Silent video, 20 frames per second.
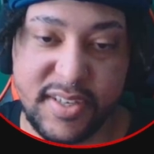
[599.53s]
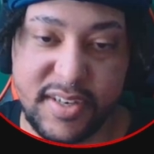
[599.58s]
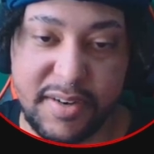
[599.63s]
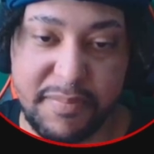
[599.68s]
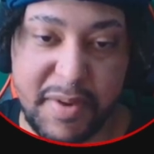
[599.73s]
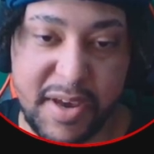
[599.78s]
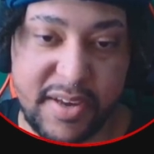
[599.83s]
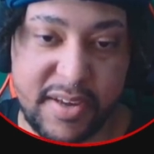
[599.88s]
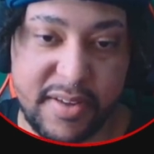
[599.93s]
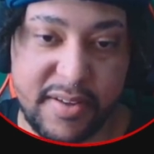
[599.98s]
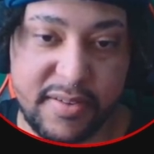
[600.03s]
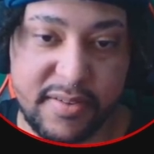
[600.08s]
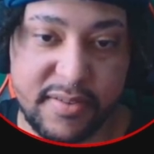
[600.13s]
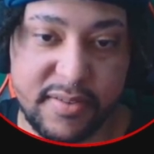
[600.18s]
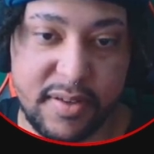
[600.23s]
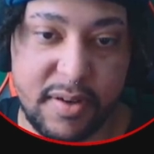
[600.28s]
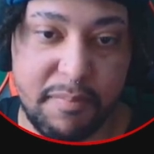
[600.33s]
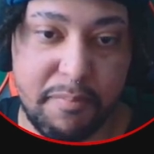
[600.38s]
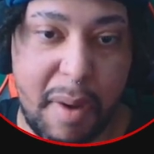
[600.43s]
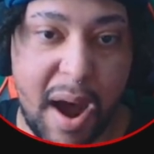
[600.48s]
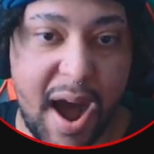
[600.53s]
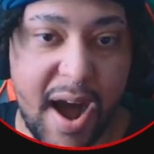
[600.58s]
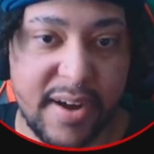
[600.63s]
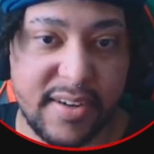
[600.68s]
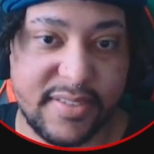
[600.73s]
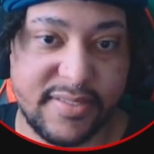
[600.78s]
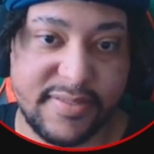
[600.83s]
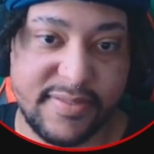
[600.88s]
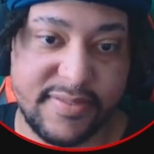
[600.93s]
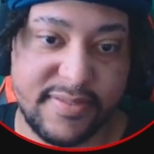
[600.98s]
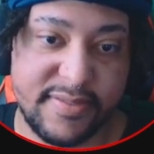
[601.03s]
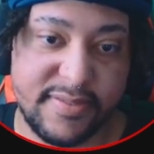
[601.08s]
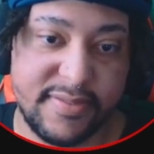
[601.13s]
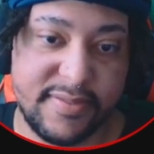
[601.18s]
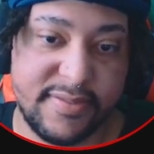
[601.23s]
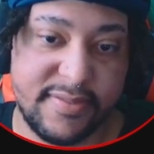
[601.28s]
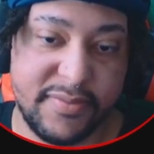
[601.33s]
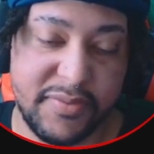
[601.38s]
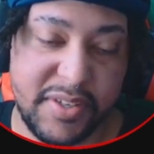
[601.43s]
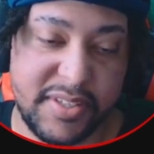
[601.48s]
They just make it. Bonk.
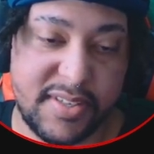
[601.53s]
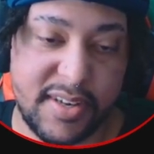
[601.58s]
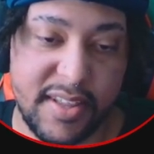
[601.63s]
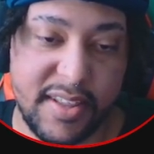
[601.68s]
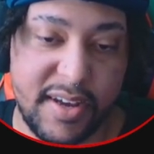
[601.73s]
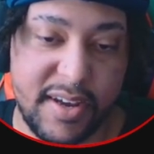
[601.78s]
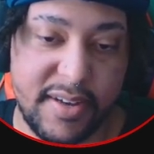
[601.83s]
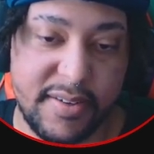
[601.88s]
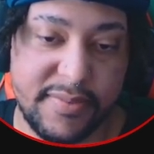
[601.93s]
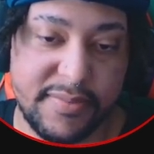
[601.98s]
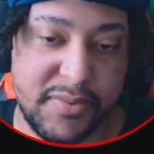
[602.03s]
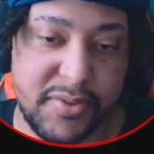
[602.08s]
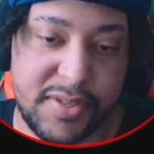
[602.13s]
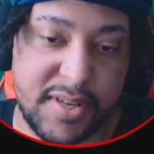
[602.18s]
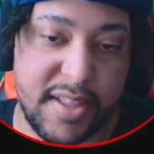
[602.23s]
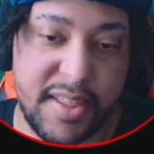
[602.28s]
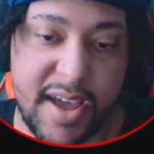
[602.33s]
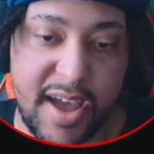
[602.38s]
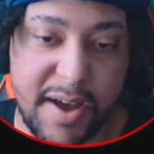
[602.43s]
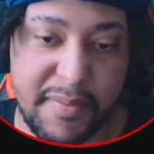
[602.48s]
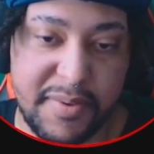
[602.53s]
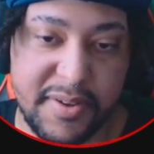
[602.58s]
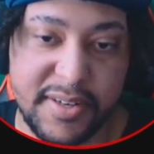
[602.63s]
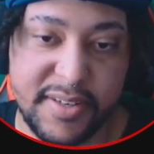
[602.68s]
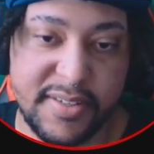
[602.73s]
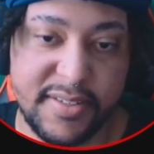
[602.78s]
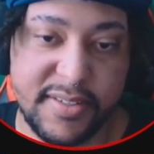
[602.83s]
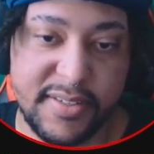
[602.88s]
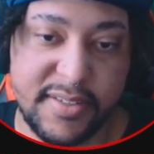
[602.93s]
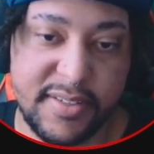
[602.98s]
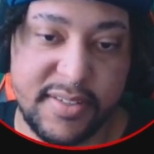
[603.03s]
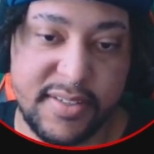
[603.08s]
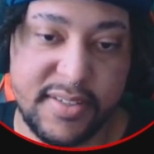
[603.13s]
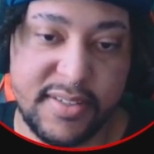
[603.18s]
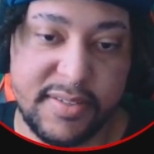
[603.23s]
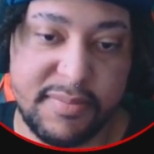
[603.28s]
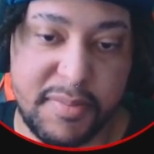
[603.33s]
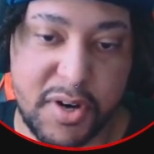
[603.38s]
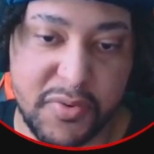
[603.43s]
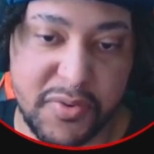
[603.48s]
We saw that. We saw that happening.
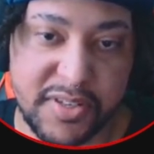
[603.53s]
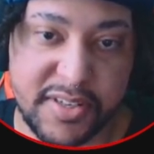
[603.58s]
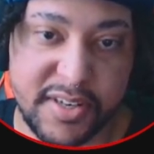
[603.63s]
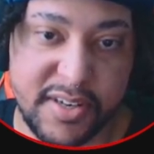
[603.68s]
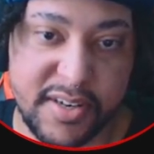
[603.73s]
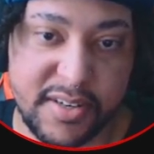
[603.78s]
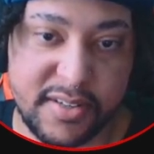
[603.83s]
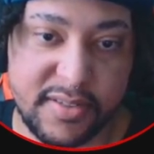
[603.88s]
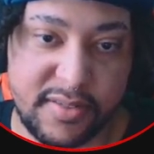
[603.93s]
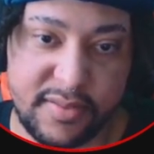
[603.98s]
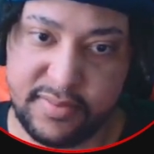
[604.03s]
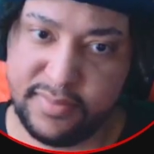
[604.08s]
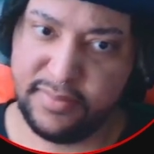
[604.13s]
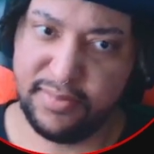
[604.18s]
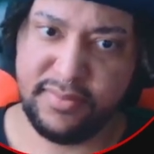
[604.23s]
That was good.